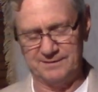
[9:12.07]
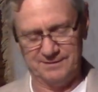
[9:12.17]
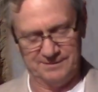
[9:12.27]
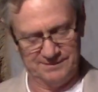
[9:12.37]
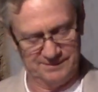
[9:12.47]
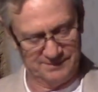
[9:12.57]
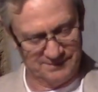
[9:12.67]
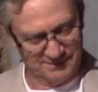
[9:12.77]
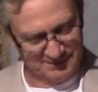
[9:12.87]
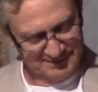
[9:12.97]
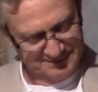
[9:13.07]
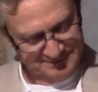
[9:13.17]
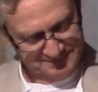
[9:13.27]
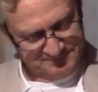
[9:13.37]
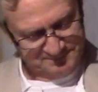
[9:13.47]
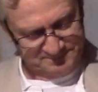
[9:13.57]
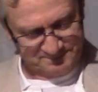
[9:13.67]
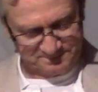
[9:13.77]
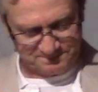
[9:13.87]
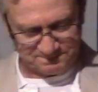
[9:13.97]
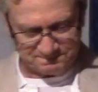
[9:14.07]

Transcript: (silence)